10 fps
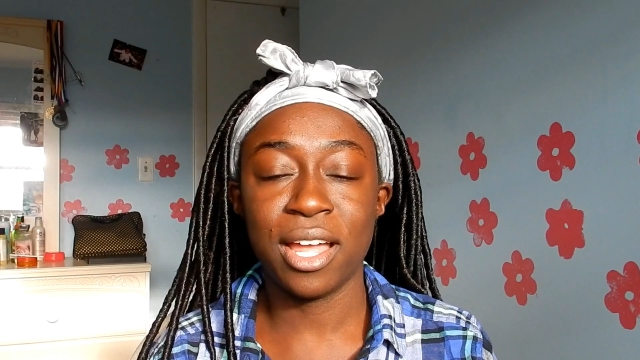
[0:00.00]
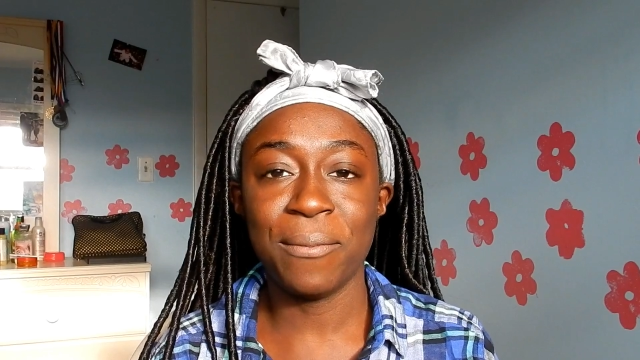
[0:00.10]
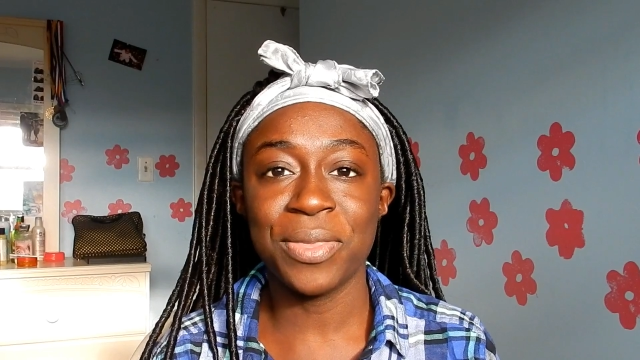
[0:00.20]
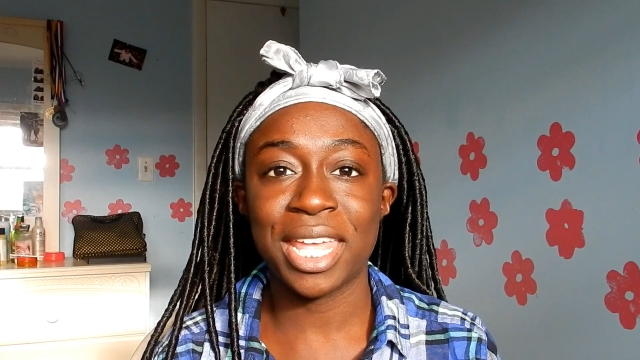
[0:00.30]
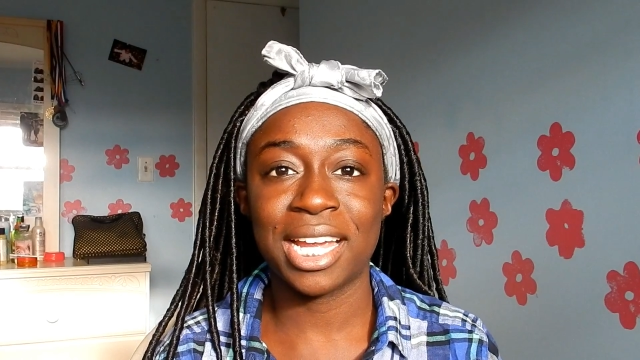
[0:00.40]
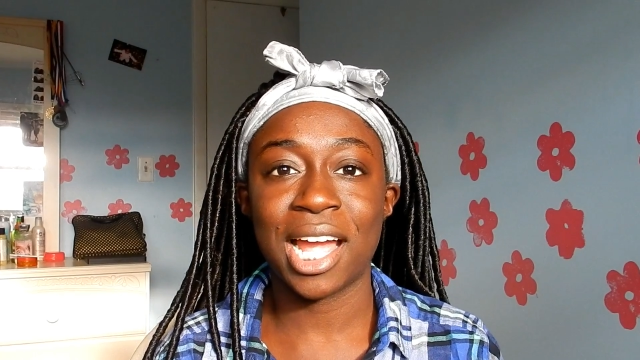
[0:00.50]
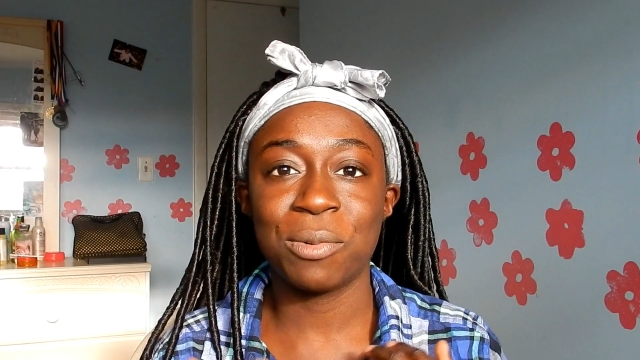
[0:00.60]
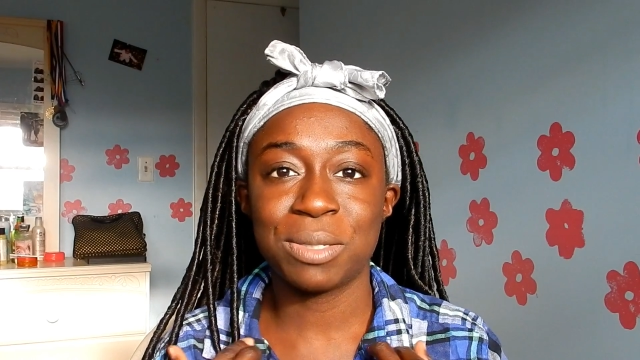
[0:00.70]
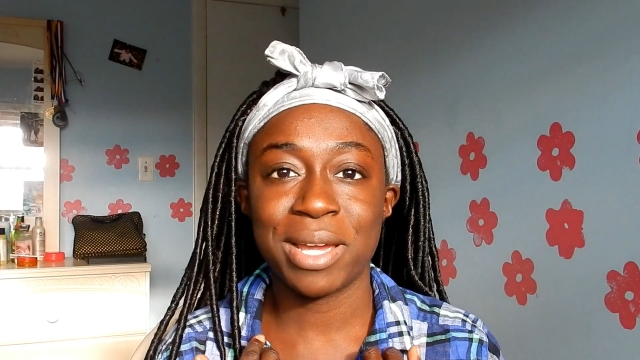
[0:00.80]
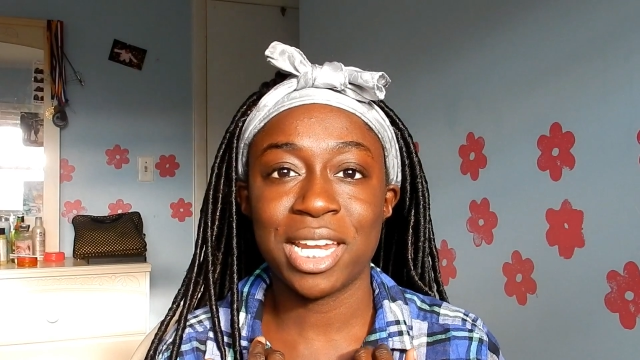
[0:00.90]
them. Like I
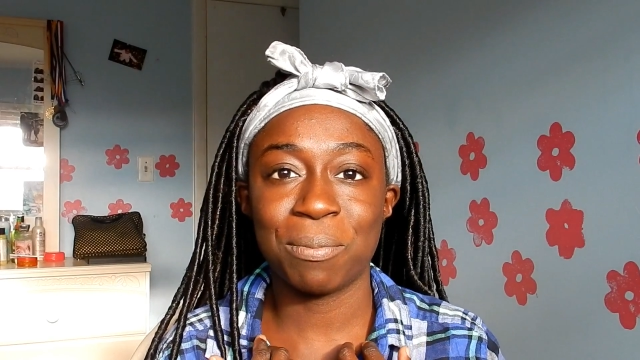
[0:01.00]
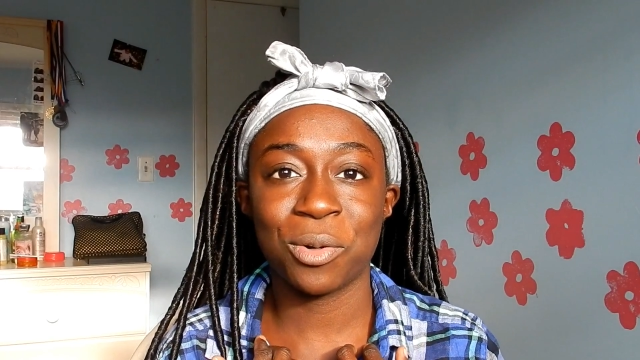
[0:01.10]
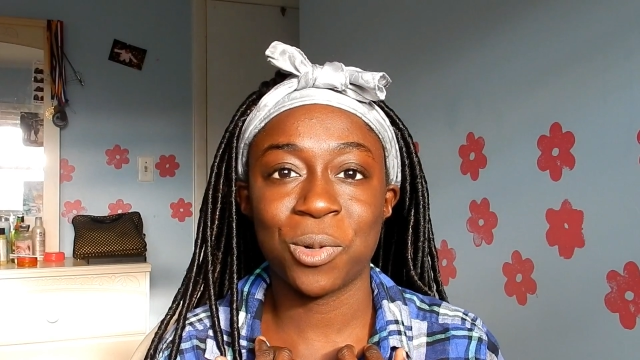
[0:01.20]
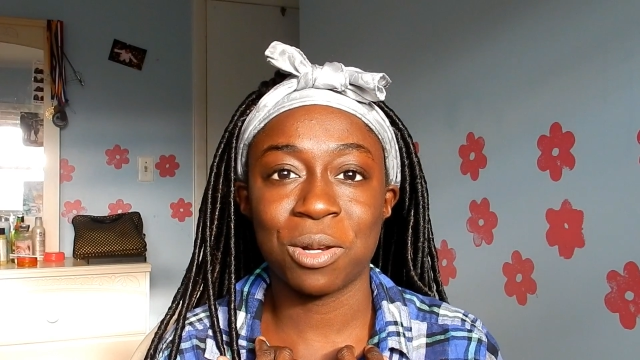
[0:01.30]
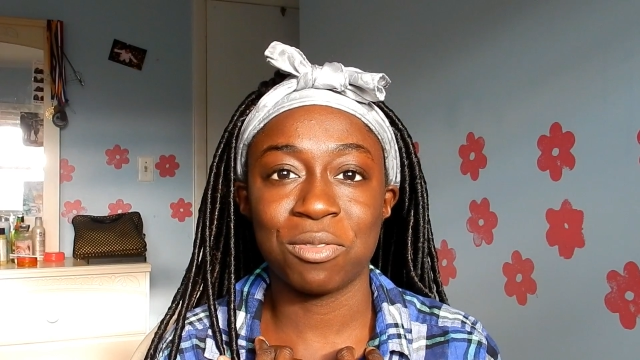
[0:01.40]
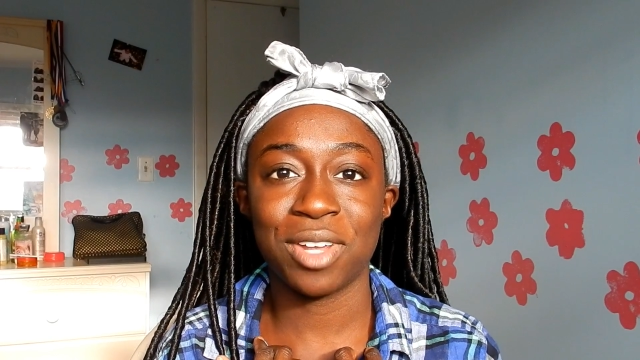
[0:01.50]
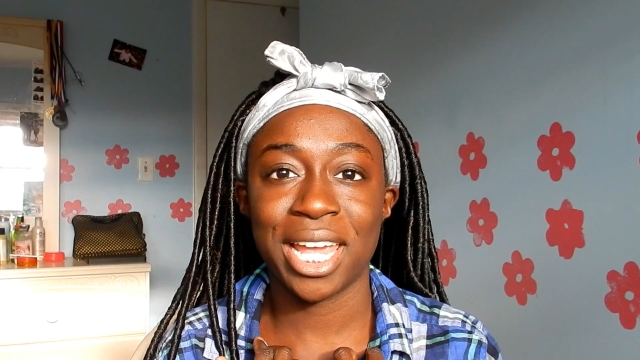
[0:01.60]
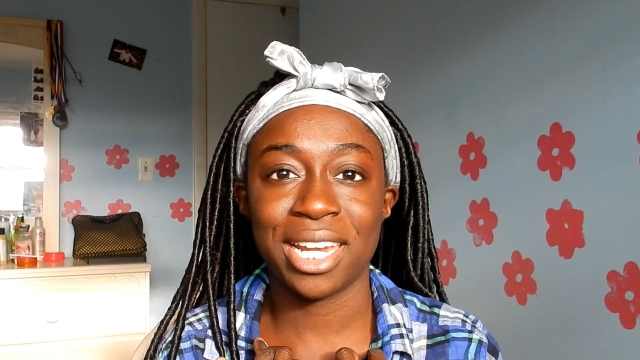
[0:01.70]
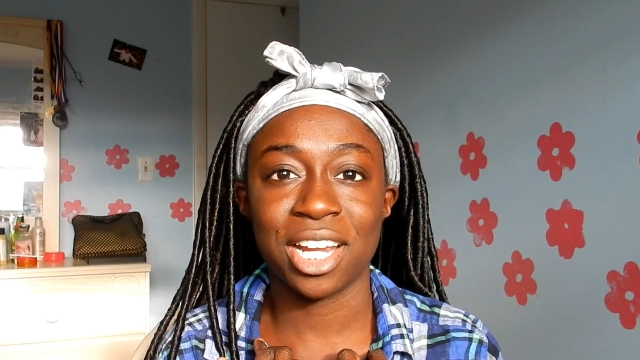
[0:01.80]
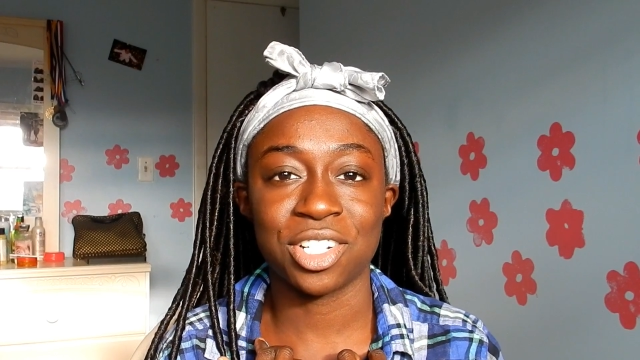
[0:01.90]
was my #1
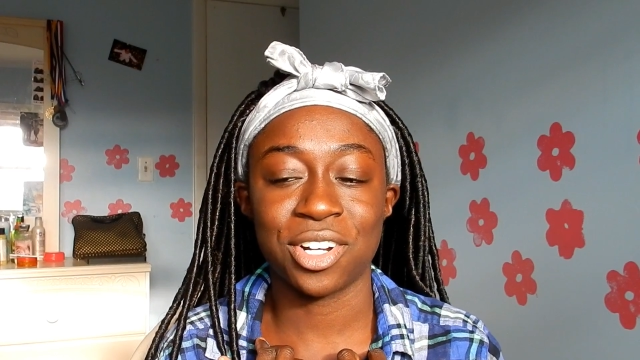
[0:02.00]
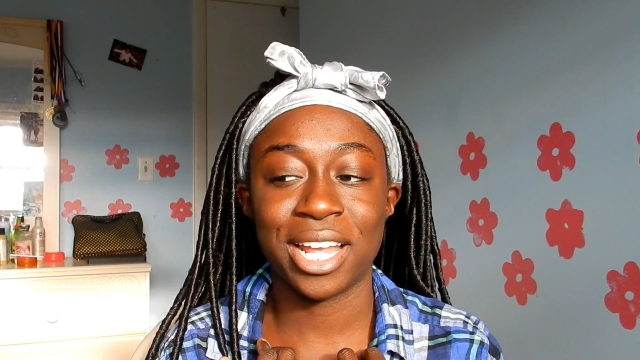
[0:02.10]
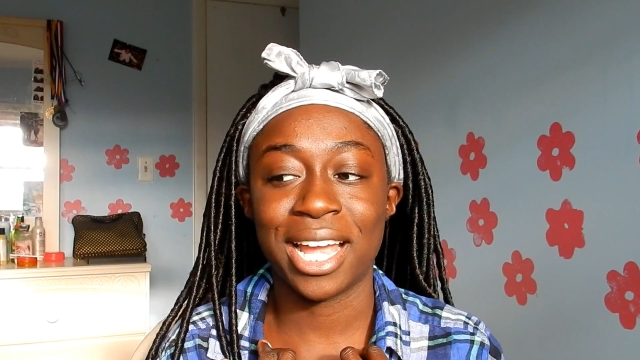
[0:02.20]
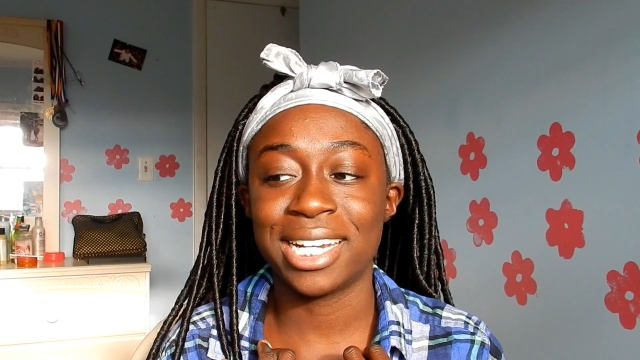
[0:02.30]
fan yesterday.